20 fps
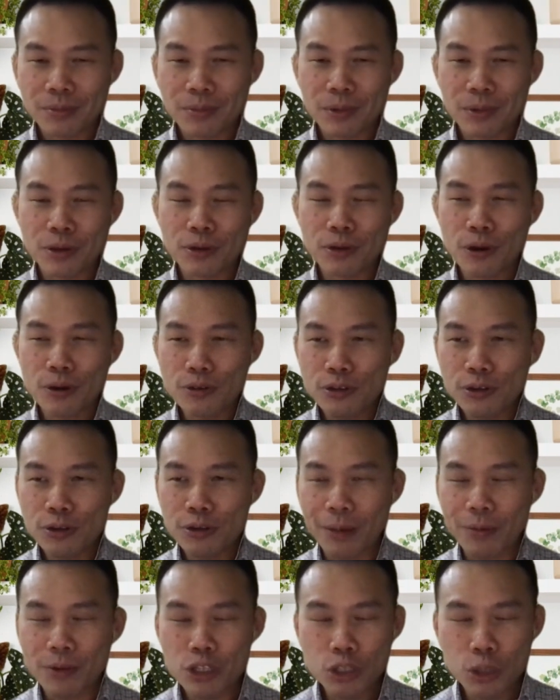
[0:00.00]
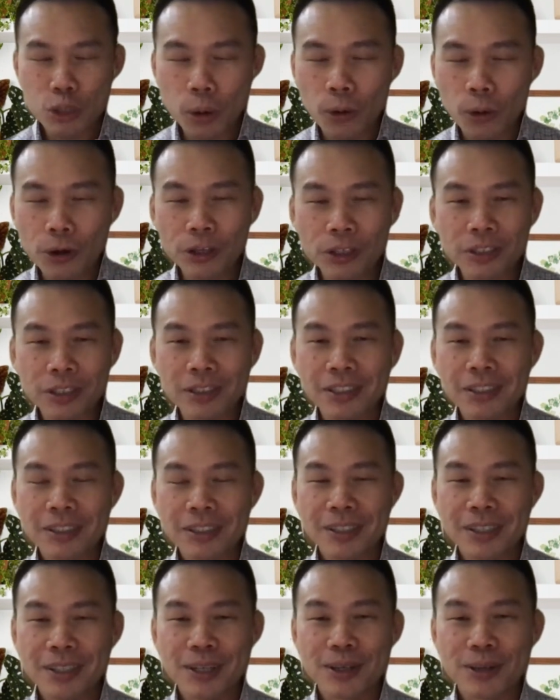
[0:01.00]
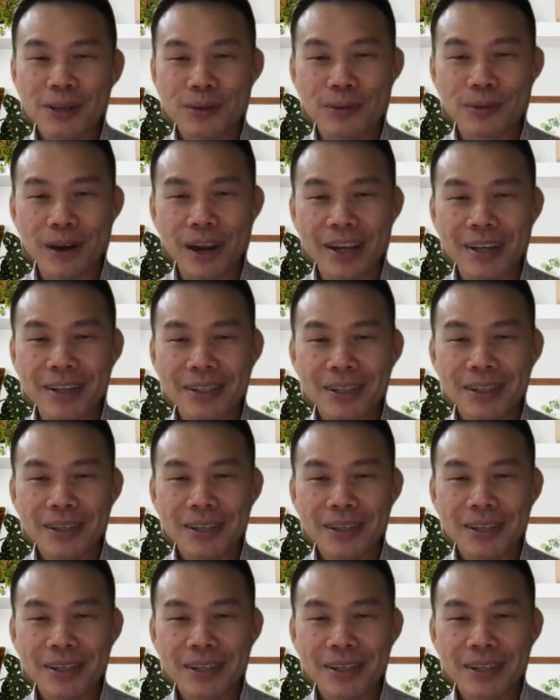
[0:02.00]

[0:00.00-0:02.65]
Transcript: go through our chores, right?